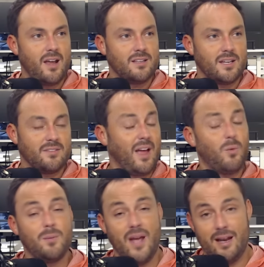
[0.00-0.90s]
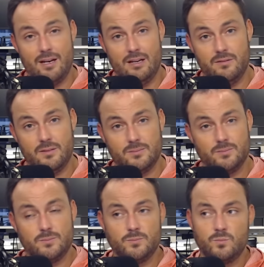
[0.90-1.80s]
It's like, if that wasn't bad enough,
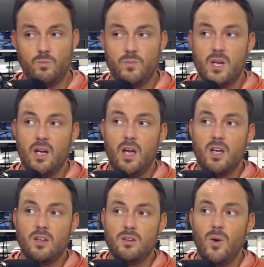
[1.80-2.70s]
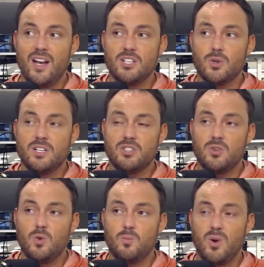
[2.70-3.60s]
you had injuries
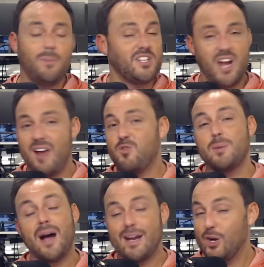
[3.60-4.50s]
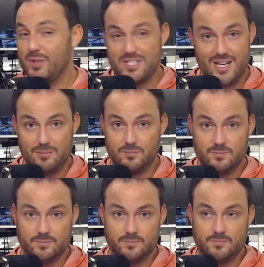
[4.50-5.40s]
to pretty much everybody on the team.
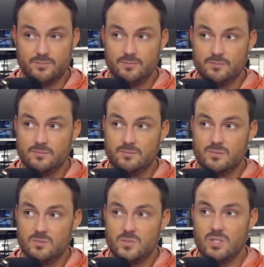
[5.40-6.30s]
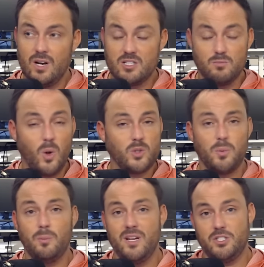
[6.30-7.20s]
You lost
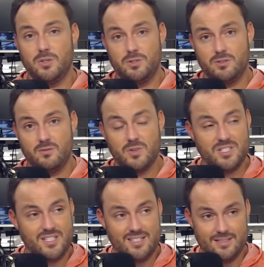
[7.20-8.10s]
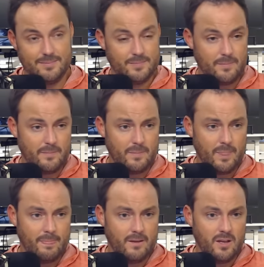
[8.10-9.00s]
multiple pitchers for the season.
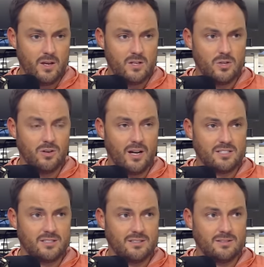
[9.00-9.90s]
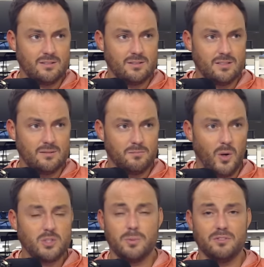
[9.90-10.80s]
You lost
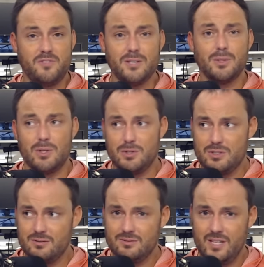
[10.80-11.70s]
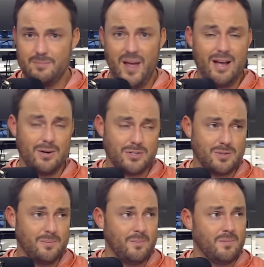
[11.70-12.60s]
multiple fielders and
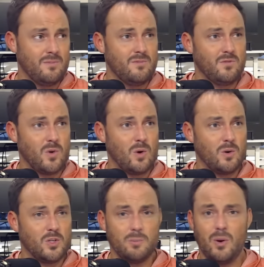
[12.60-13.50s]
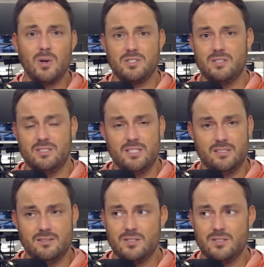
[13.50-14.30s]
batters for good parts of the season.